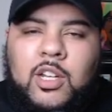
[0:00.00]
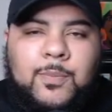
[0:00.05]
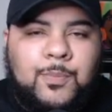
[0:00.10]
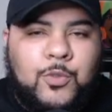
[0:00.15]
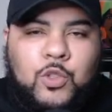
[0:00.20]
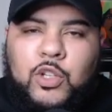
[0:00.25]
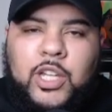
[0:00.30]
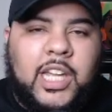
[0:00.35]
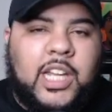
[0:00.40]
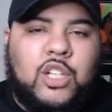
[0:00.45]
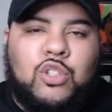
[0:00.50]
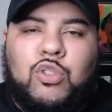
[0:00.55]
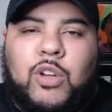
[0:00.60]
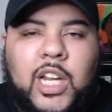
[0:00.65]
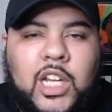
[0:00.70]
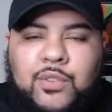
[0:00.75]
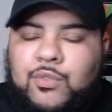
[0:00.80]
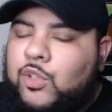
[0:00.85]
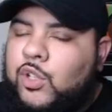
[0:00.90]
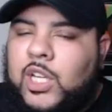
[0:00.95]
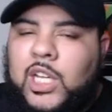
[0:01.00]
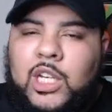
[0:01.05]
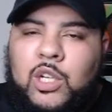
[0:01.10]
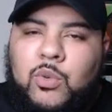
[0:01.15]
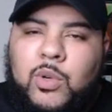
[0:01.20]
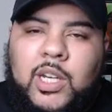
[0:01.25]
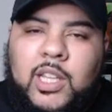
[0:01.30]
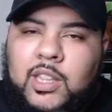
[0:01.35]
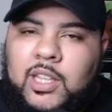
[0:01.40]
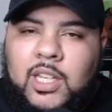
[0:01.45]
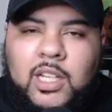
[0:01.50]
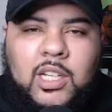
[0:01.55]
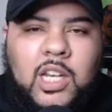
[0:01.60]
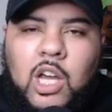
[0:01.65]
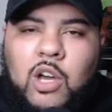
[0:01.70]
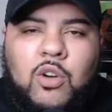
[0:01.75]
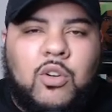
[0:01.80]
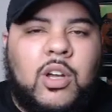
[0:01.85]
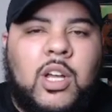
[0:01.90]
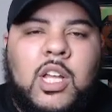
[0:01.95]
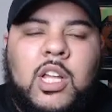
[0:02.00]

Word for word: You can't transfer. You can't do anything. No.